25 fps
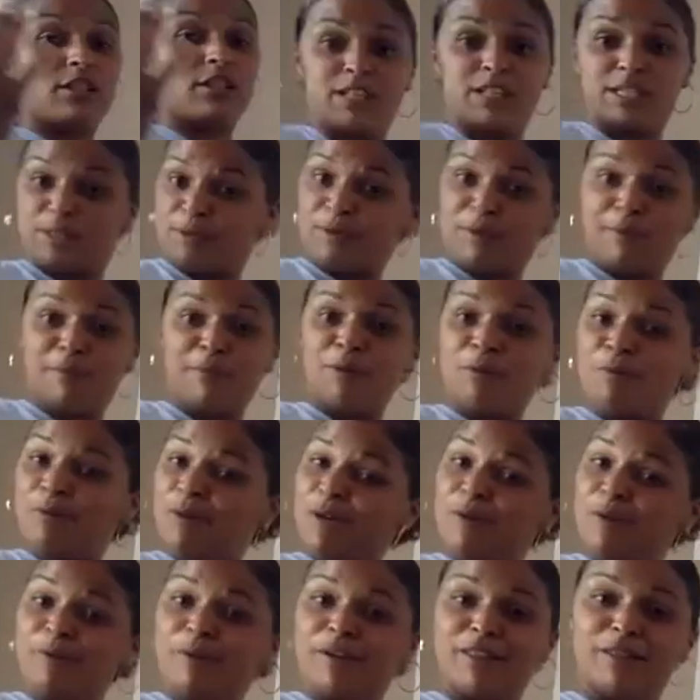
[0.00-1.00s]
that's what I'm going to
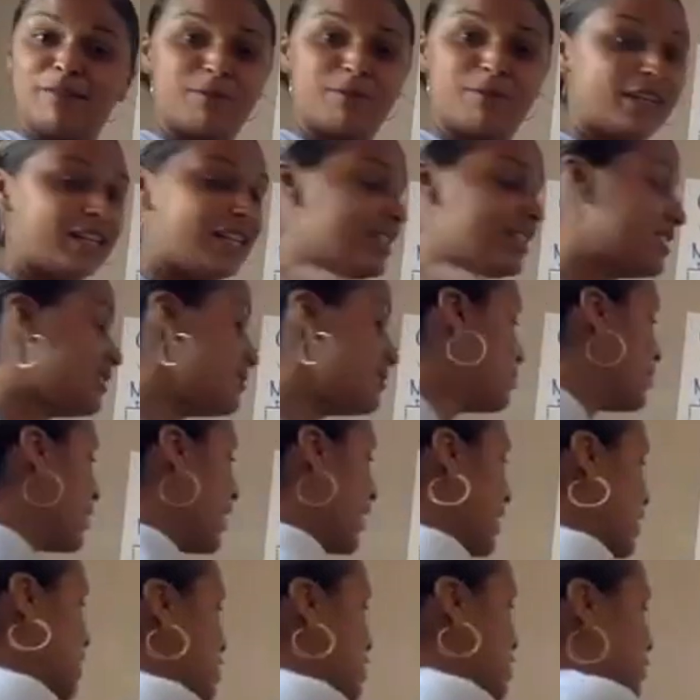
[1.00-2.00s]
work with. We're going to see what I
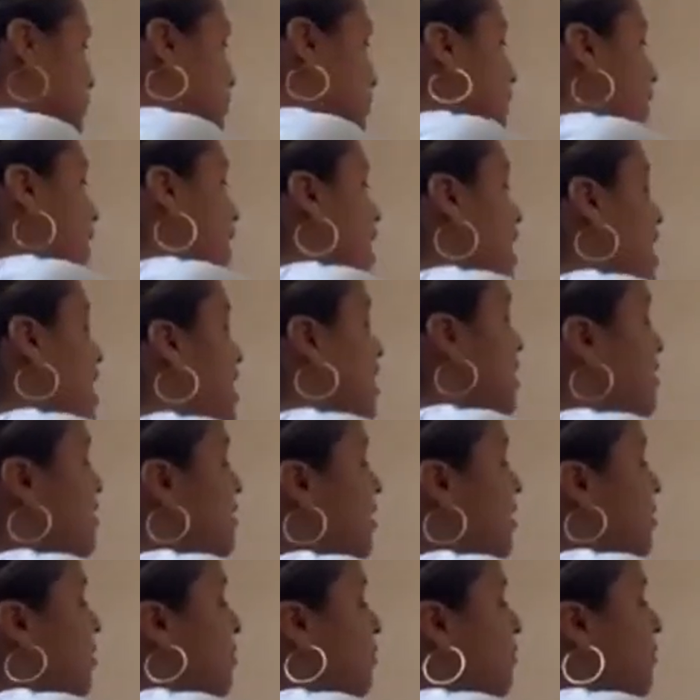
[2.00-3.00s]
can do.
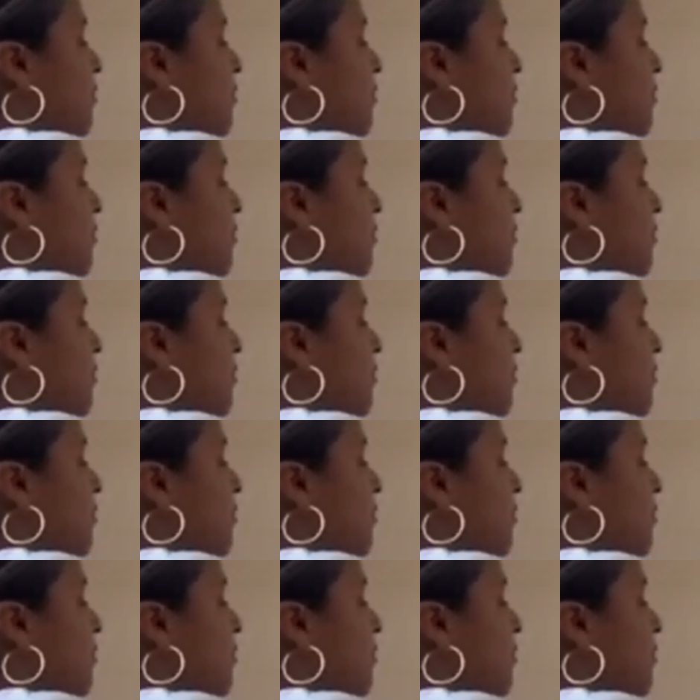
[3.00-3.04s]
So